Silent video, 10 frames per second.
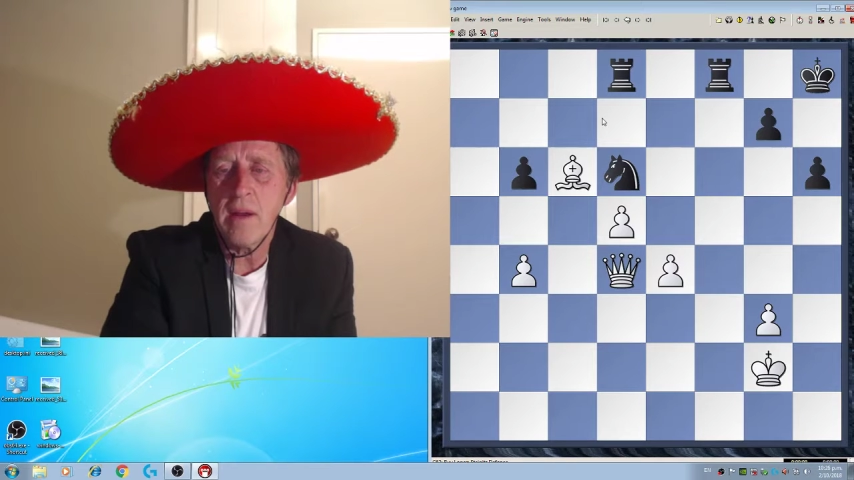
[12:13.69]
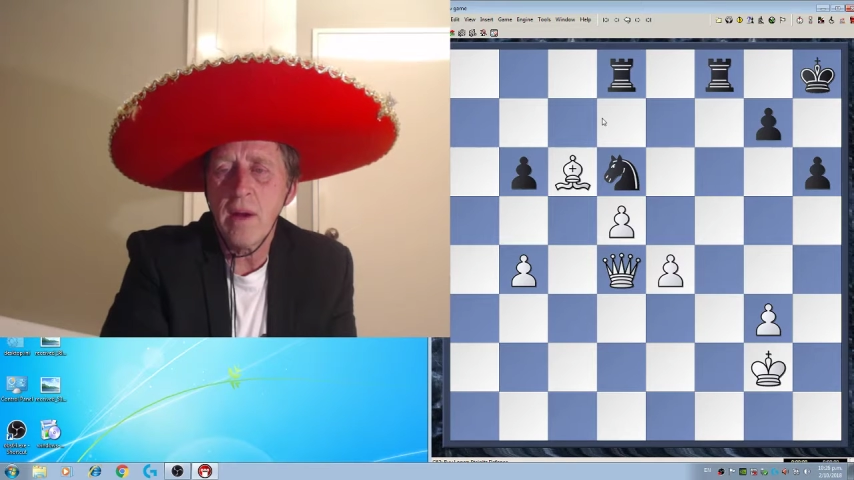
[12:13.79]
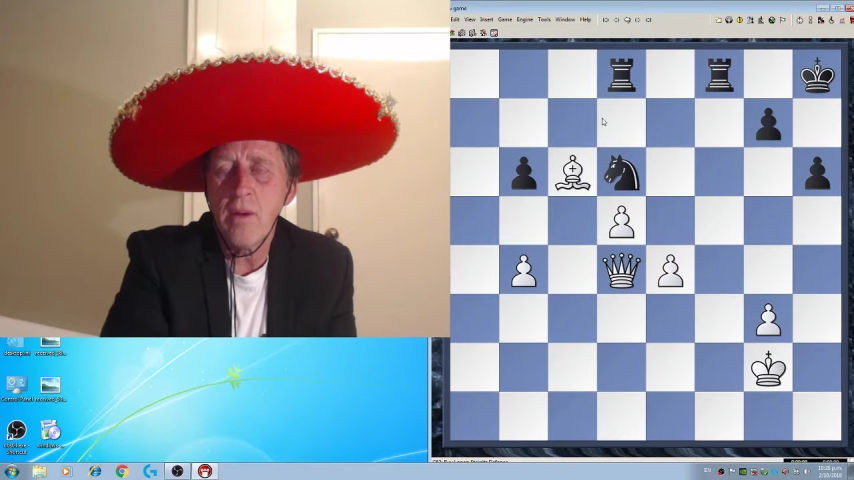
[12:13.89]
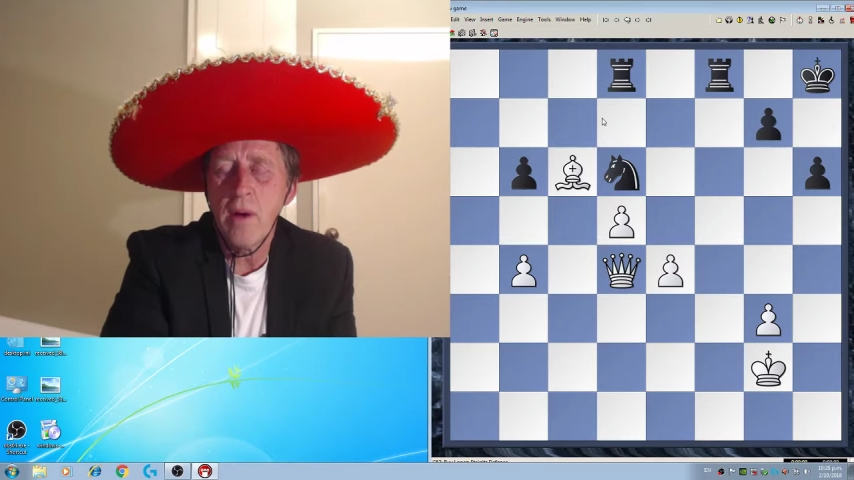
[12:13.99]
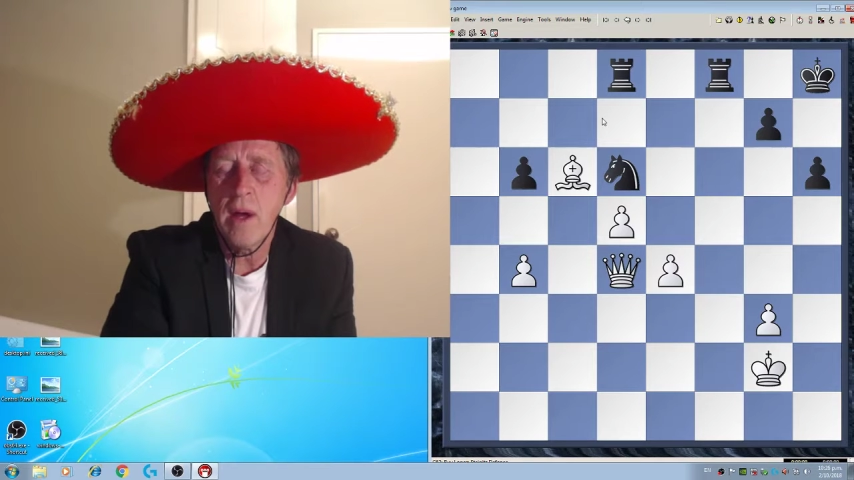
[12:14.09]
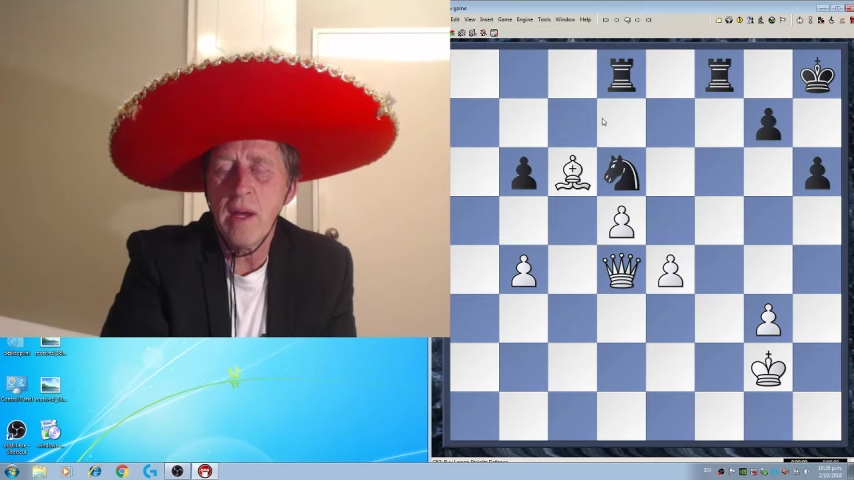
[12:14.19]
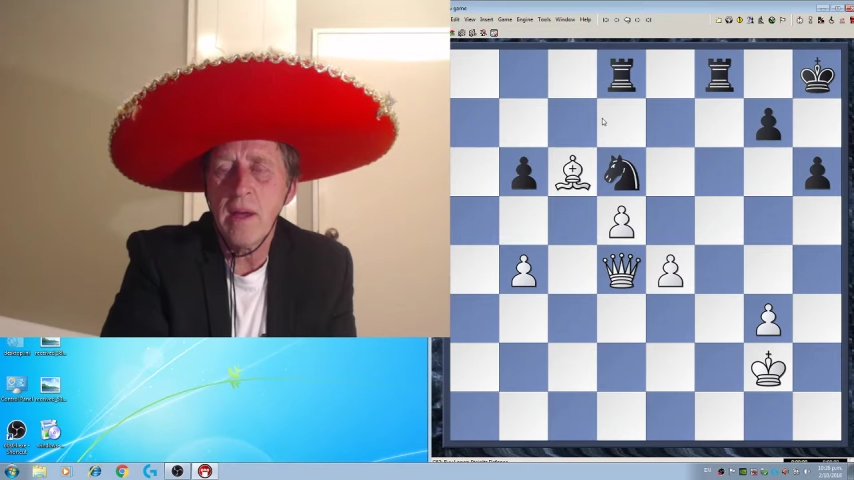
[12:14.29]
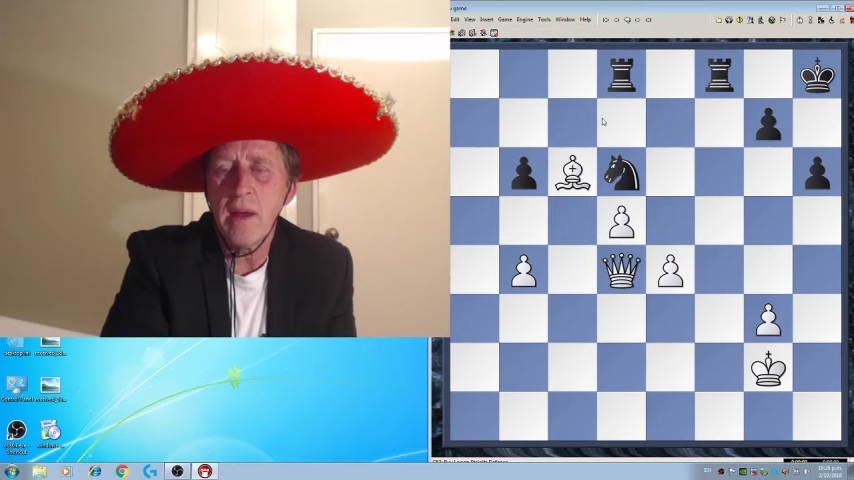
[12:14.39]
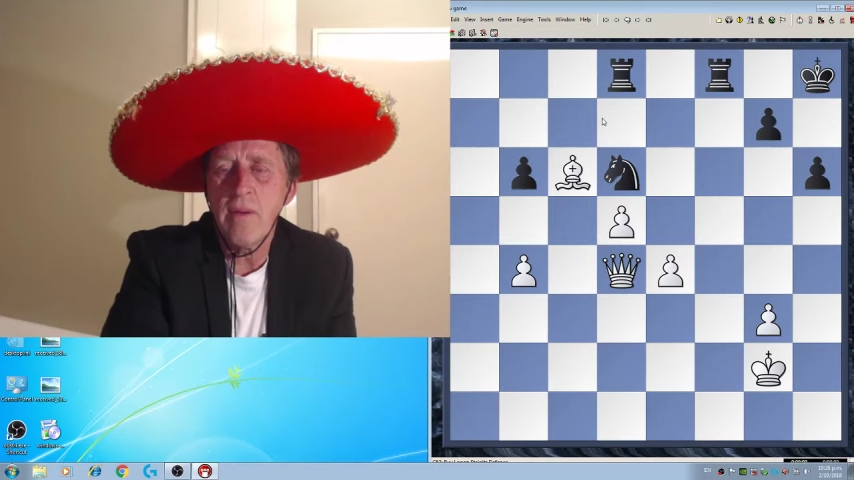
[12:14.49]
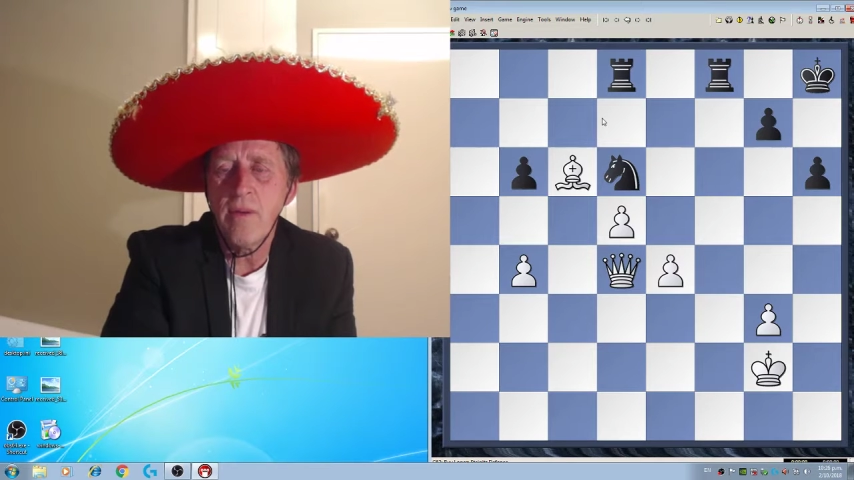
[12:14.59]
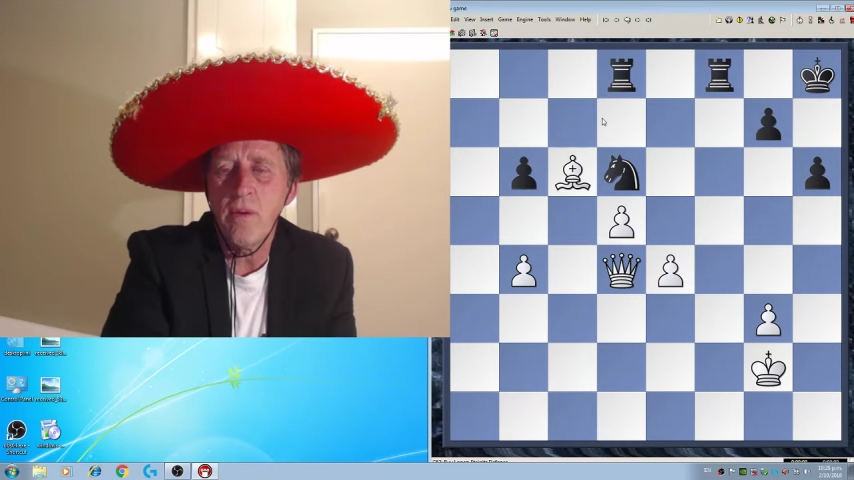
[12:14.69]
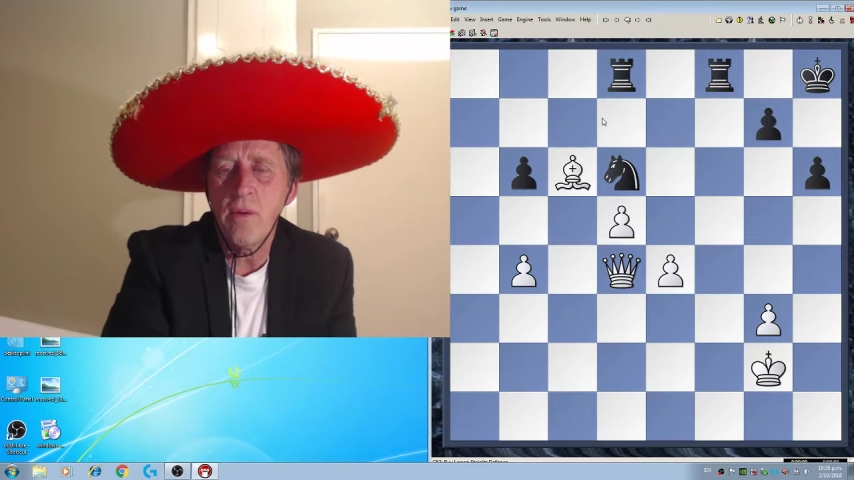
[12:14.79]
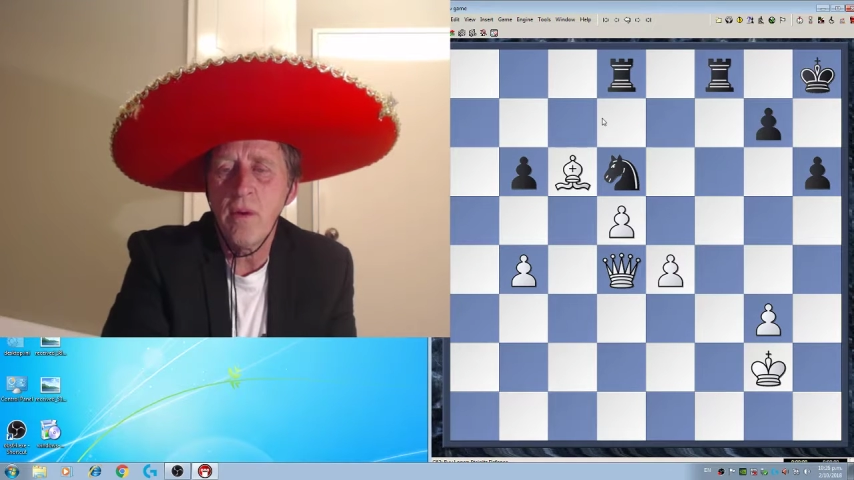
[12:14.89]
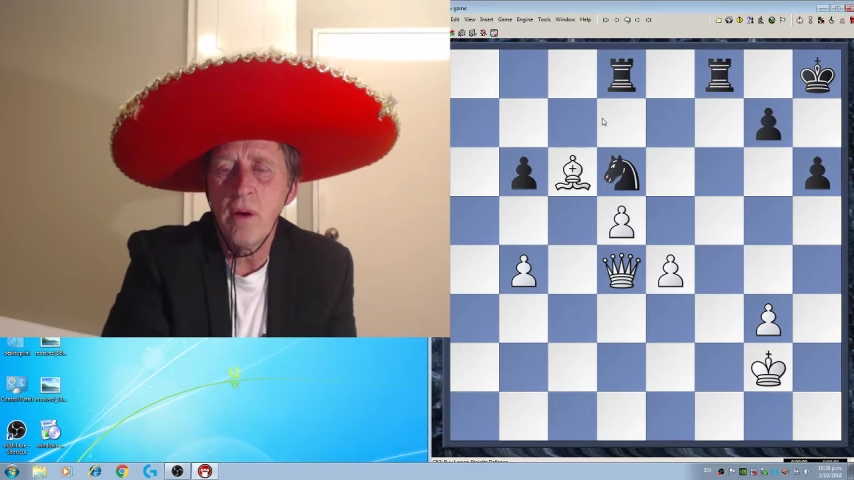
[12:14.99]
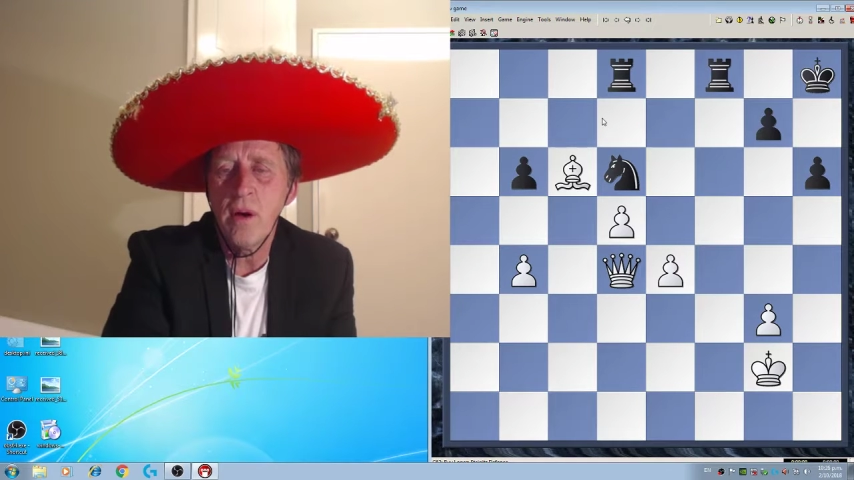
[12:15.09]
queen
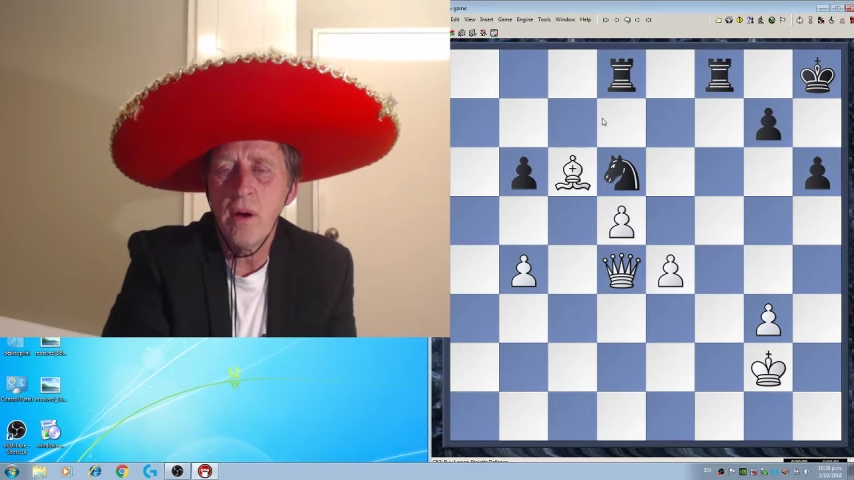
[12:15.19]
d4,